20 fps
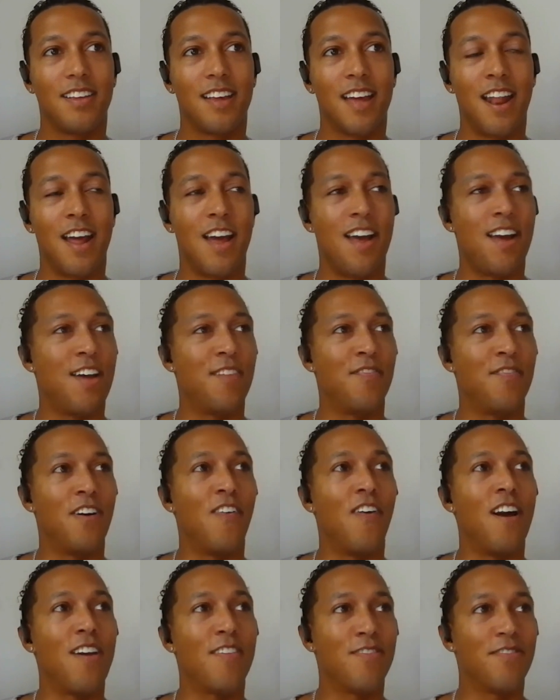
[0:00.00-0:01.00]
and my
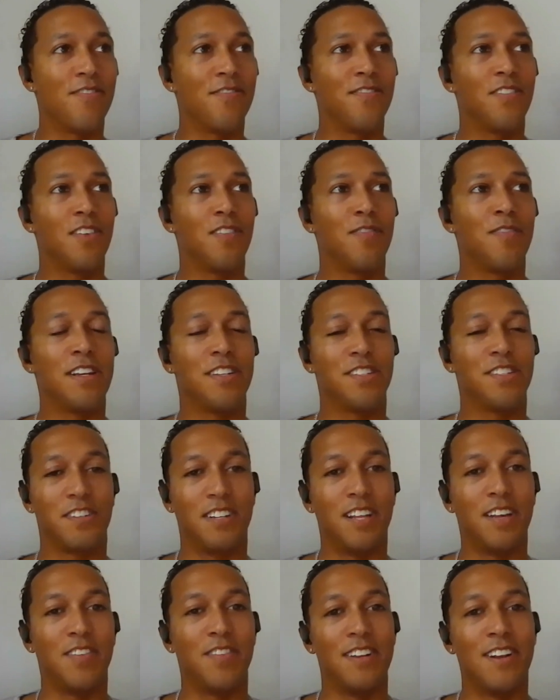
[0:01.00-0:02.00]
wife makes sure
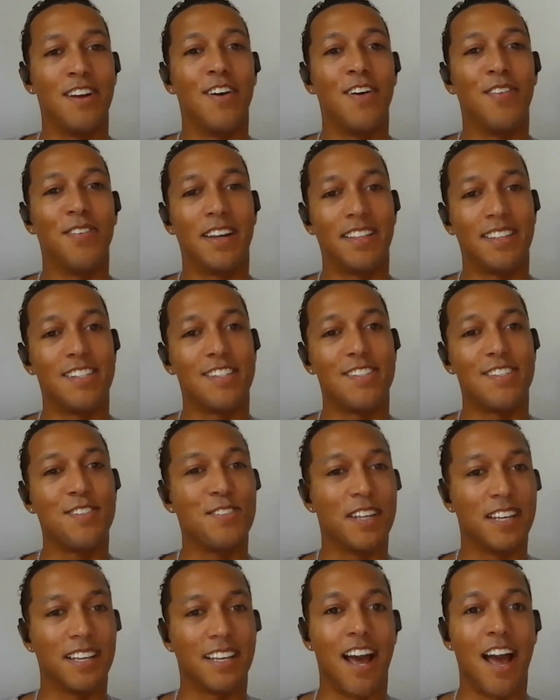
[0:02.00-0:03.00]
to let me know about this
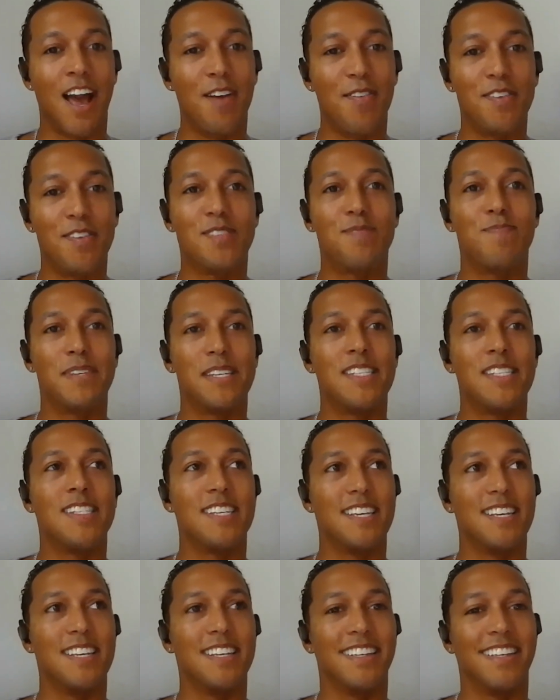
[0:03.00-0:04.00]
too. Like, I was
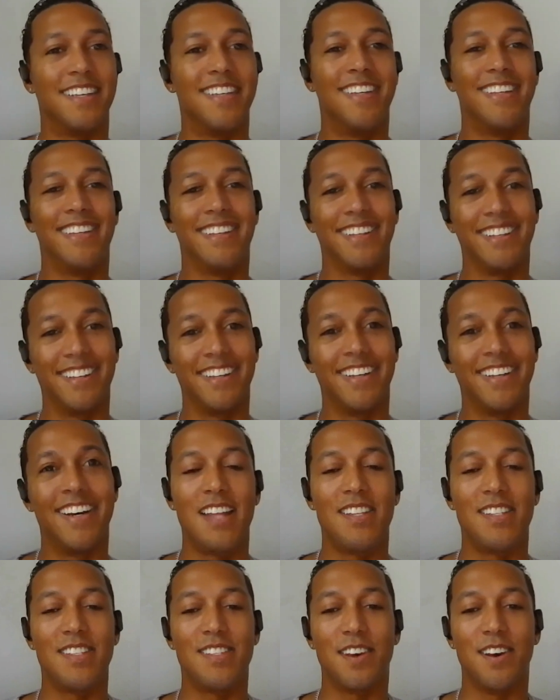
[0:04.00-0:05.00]
busy,
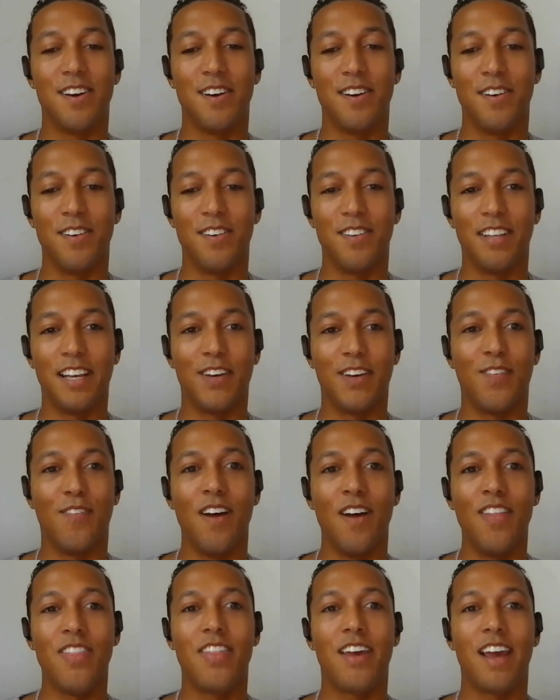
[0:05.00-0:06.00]
and so like
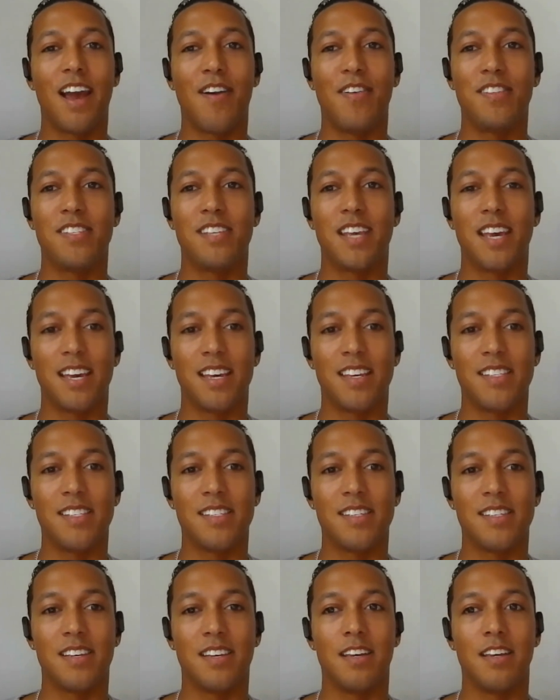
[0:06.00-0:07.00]
one thing I would say
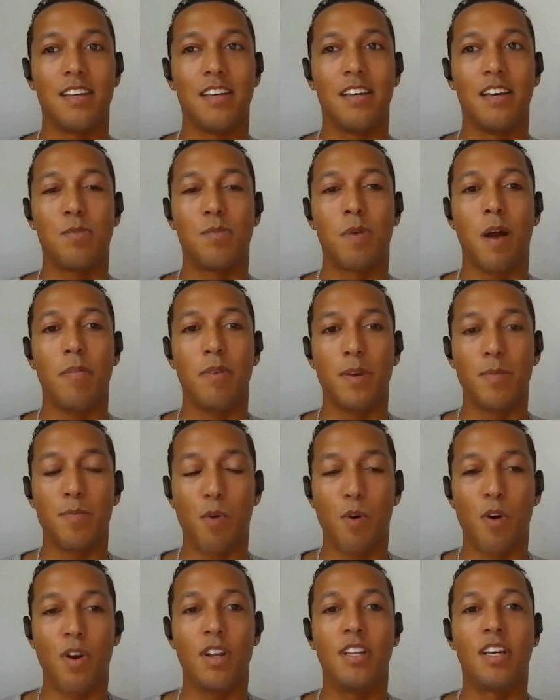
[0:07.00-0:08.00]
is it's probably
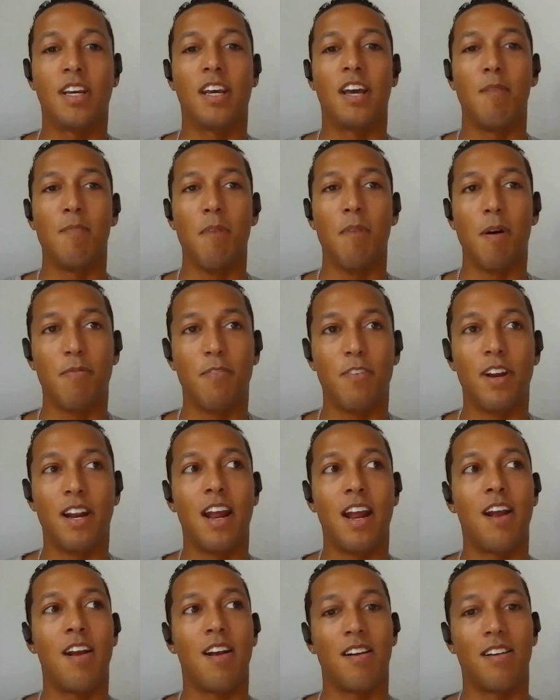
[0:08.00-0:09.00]
important to come up for
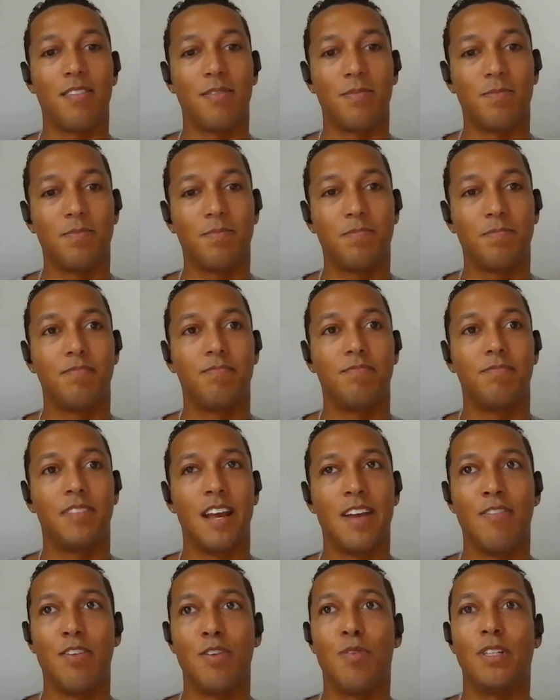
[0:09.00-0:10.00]
air
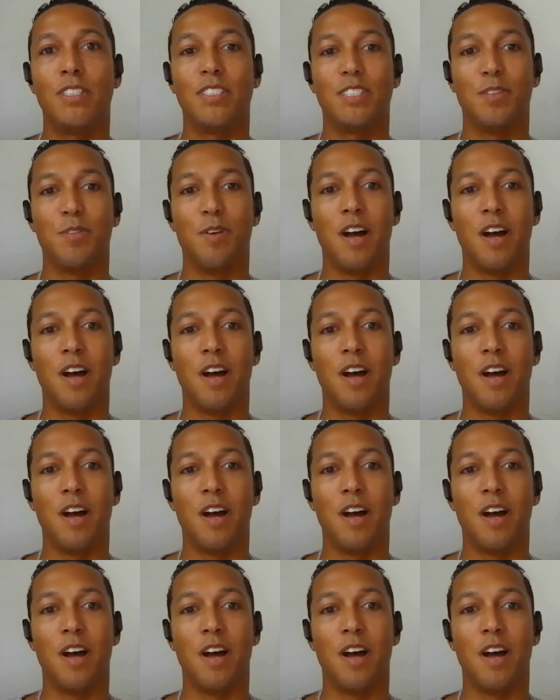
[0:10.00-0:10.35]
every once in a